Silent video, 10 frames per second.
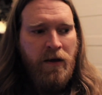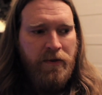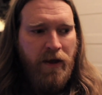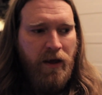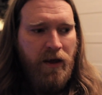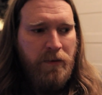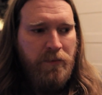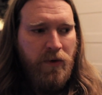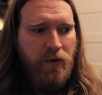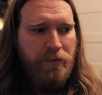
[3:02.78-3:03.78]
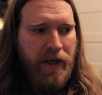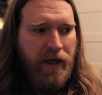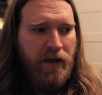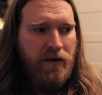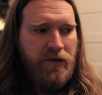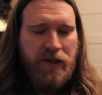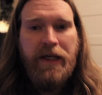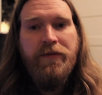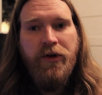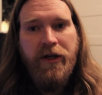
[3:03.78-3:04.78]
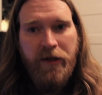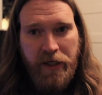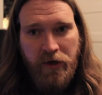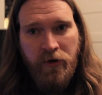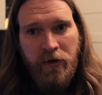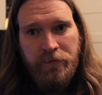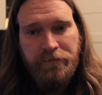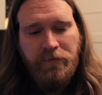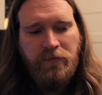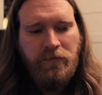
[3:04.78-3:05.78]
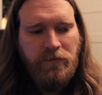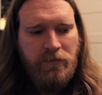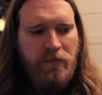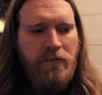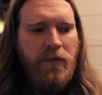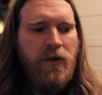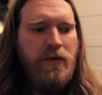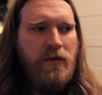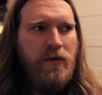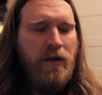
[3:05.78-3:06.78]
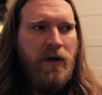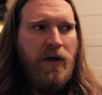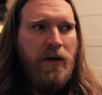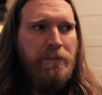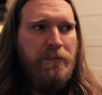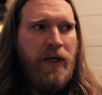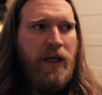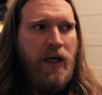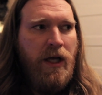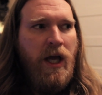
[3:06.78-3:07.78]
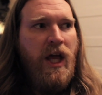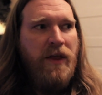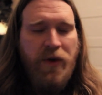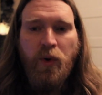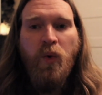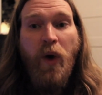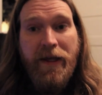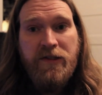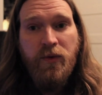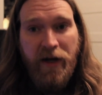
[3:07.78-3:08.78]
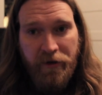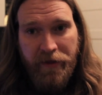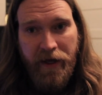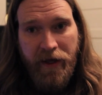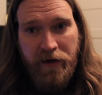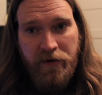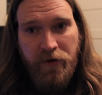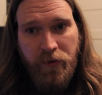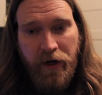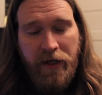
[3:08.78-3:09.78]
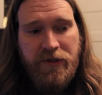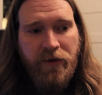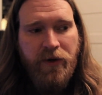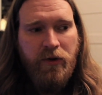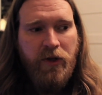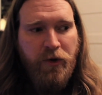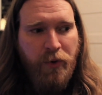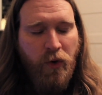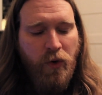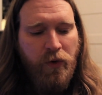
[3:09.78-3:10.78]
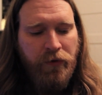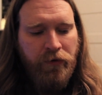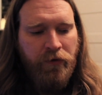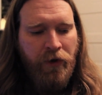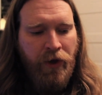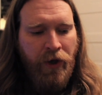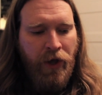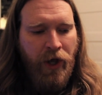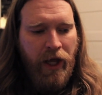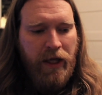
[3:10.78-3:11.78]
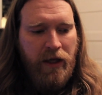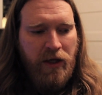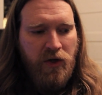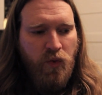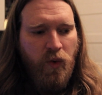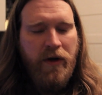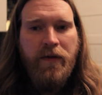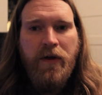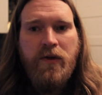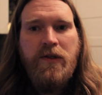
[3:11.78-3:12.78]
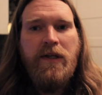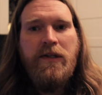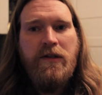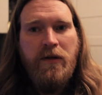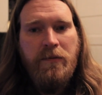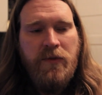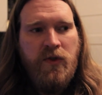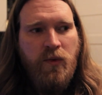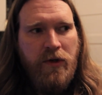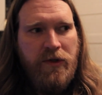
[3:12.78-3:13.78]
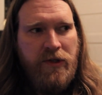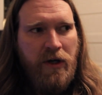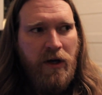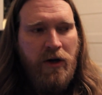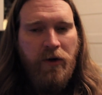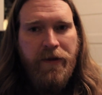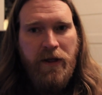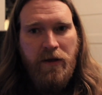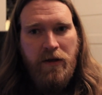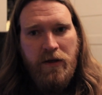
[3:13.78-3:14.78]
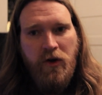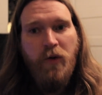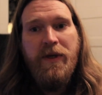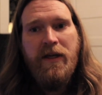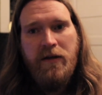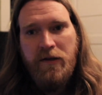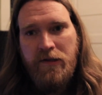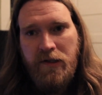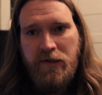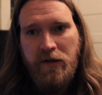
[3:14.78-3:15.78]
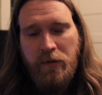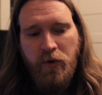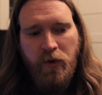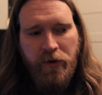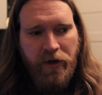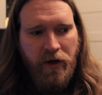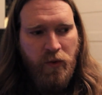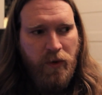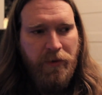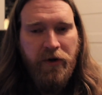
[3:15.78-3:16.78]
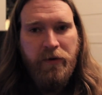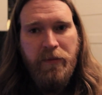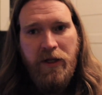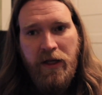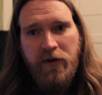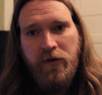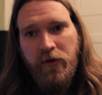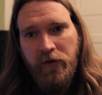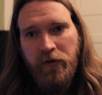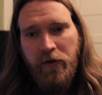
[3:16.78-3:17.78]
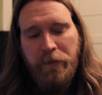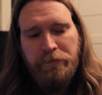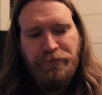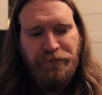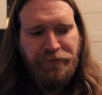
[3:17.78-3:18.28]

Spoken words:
they made slavery illegal. There were ways around that, right? So there are loopholes. And one of those systems was called the encomienda system, or the repartimiento system.